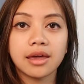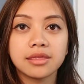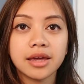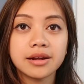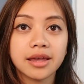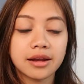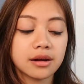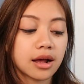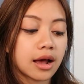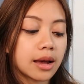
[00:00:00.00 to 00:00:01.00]
And then
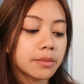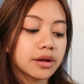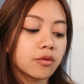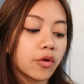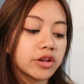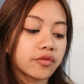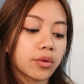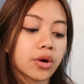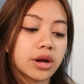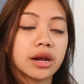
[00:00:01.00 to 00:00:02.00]
again, I'm gonna wait
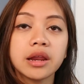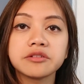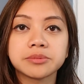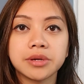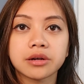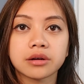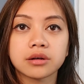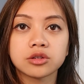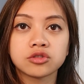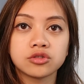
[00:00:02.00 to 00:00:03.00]
for a native
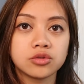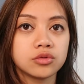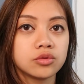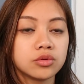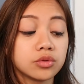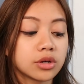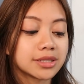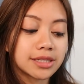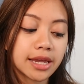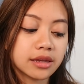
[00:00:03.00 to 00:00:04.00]
speaker to
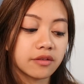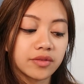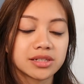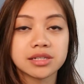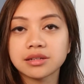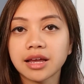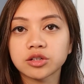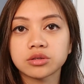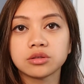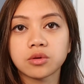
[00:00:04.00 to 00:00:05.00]
say if this is
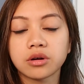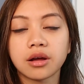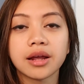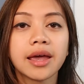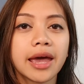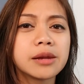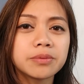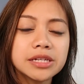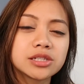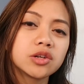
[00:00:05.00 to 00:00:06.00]
natural or not. And
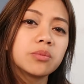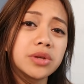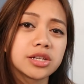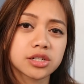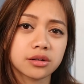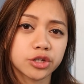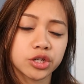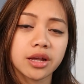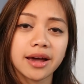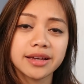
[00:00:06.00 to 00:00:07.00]
please don't be
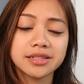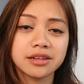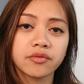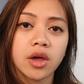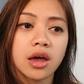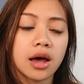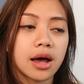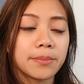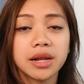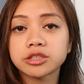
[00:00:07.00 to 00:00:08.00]
discouraged, guys, if
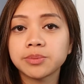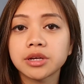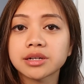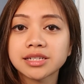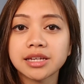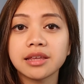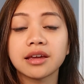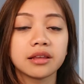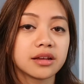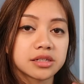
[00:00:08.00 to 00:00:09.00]
native speakers say
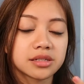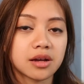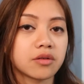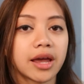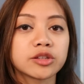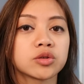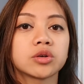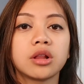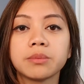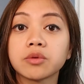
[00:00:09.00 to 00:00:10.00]
that it doesn't sound
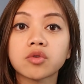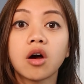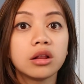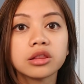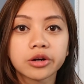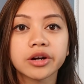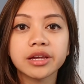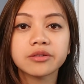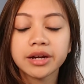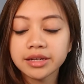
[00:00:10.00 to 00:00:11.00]
natural. I mean, we're all
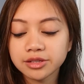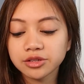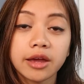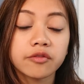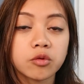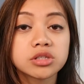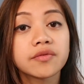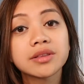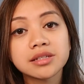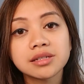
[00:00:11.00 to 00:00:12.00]
learning, right? And of course, if
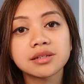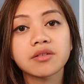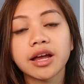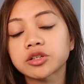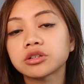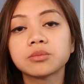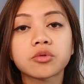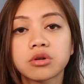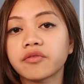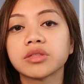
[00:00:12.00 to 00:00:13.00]
it doesn't sound natural,
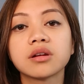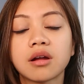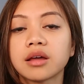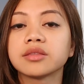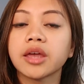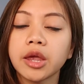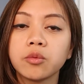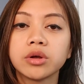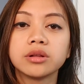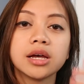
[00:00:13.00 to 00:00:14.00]
more often than not, they
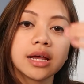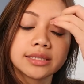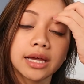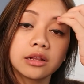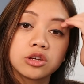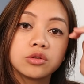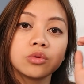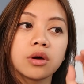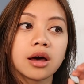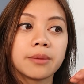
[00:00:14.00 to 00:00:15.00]
will tell
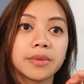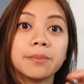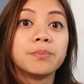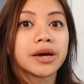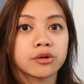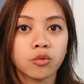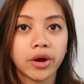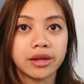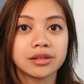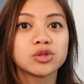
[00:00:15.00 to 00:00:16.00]
you a better
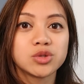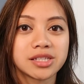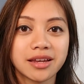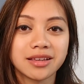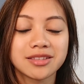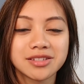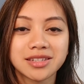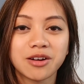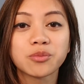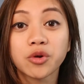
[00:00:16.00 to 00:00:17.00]
way to say it to
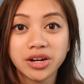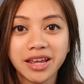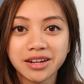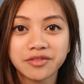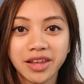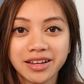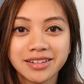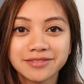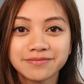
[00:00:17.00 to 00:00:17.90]
sound more native-like.